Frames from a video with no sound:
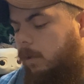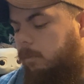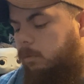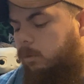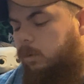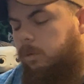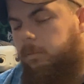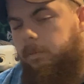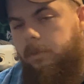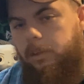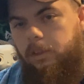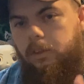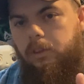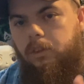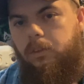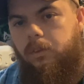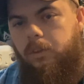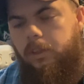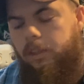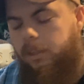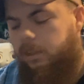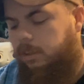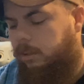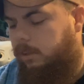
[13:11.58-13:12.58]
more, but there's
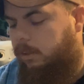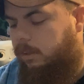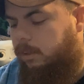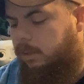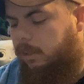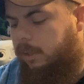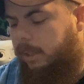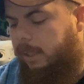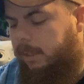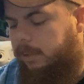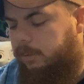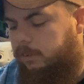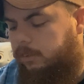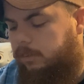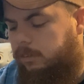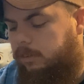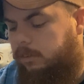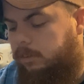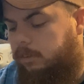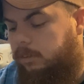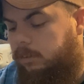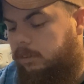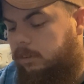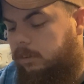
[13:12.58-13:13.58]
3 good
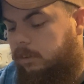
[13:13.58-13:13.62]
answers.